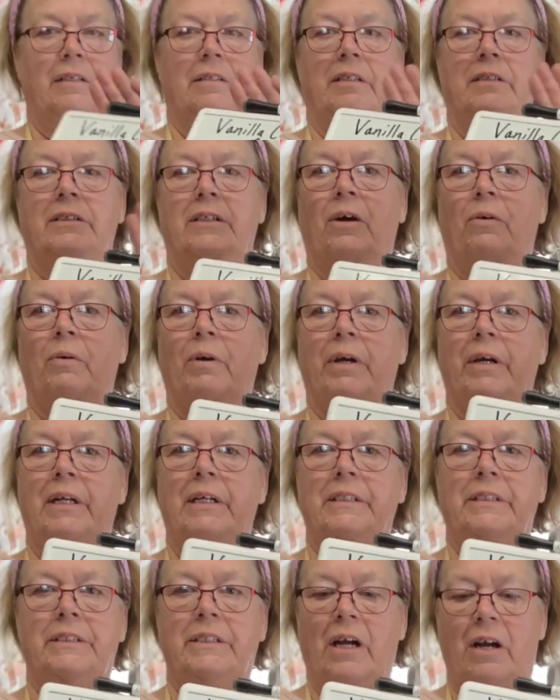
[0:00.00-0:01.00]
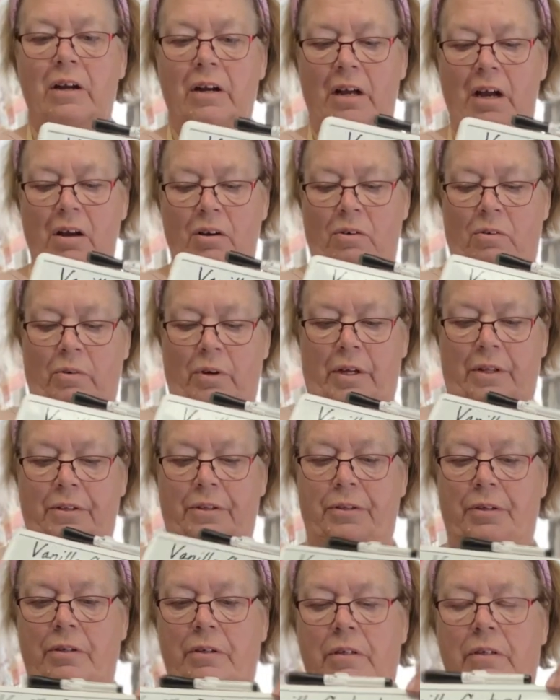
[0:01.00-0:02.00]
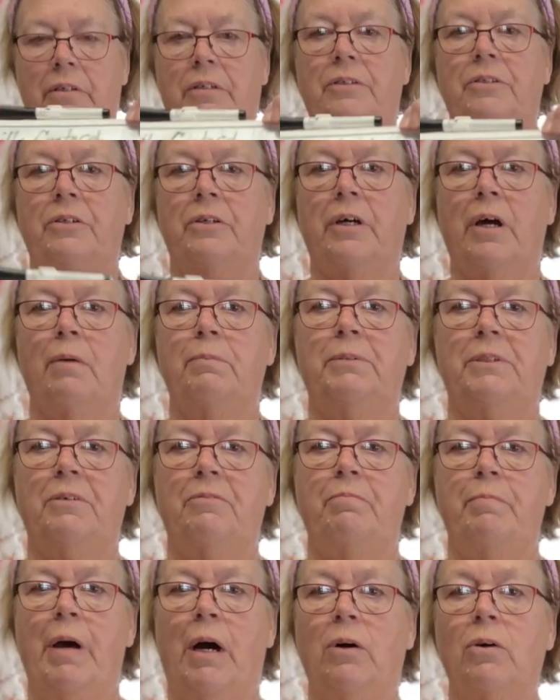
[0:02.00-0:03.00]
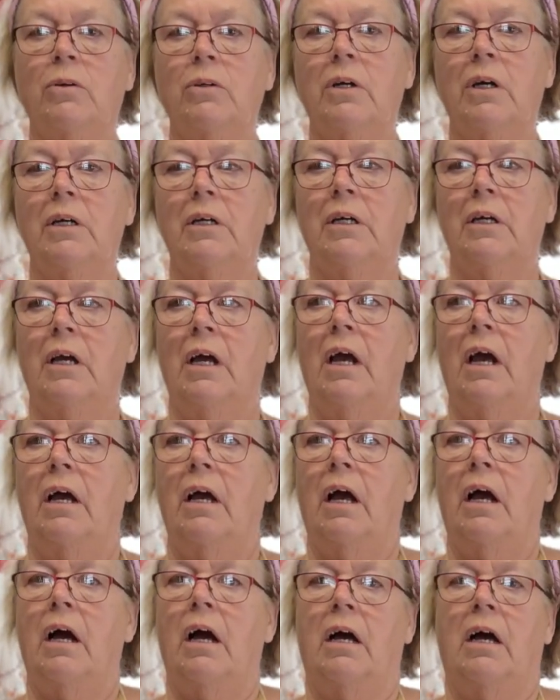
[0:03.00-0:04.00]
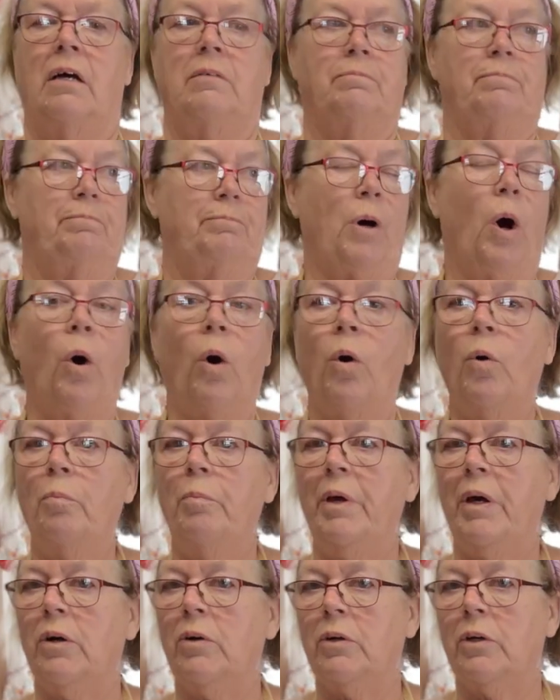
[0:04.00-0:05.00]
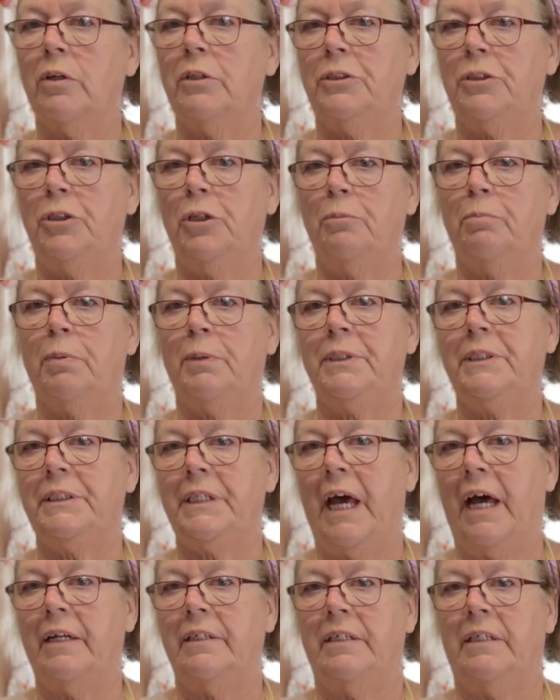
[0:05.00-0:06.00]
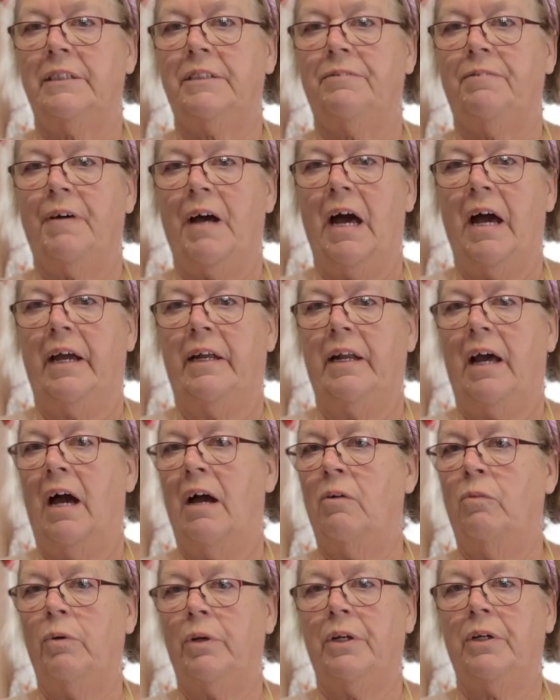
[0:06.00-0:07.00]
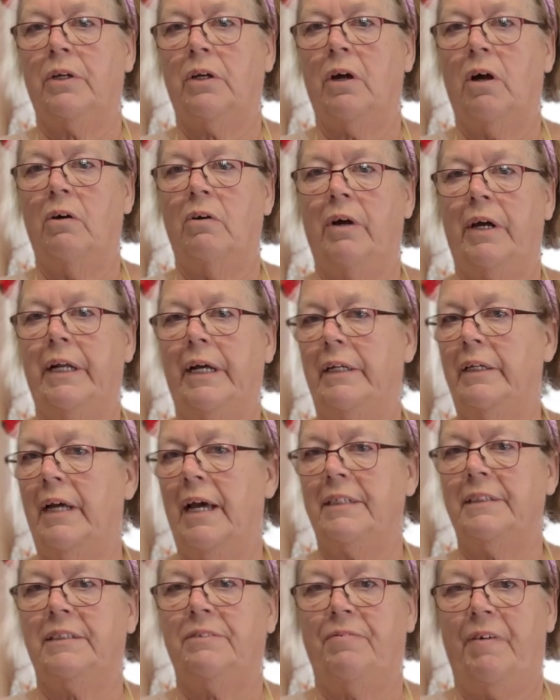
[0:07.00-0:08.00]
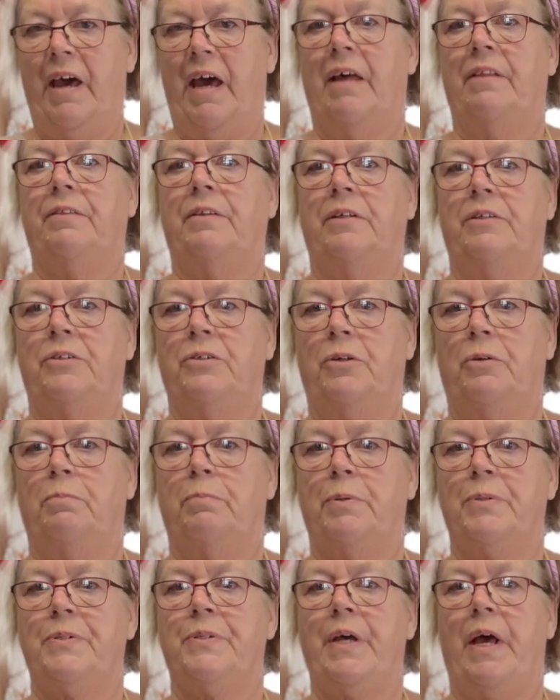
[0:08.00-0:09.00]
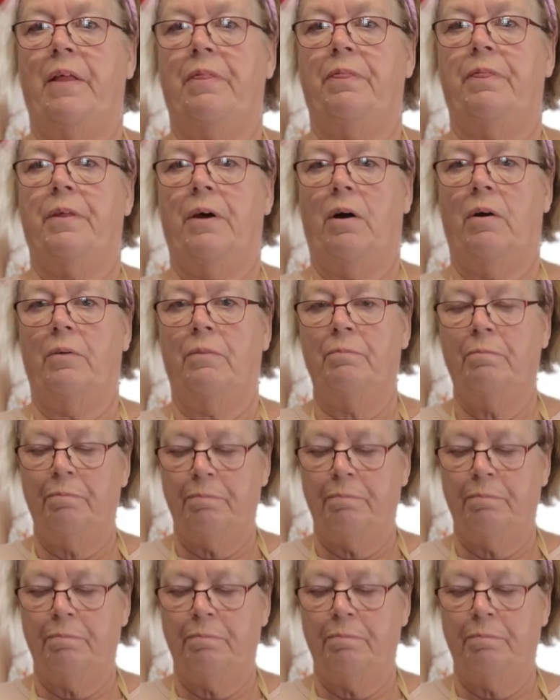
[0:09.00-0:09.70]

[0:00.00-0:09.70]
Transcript: So we're going to start out with 2 cups of milk. Whole milk or 2% is fine. I wouldn't go any less fat than 2% though.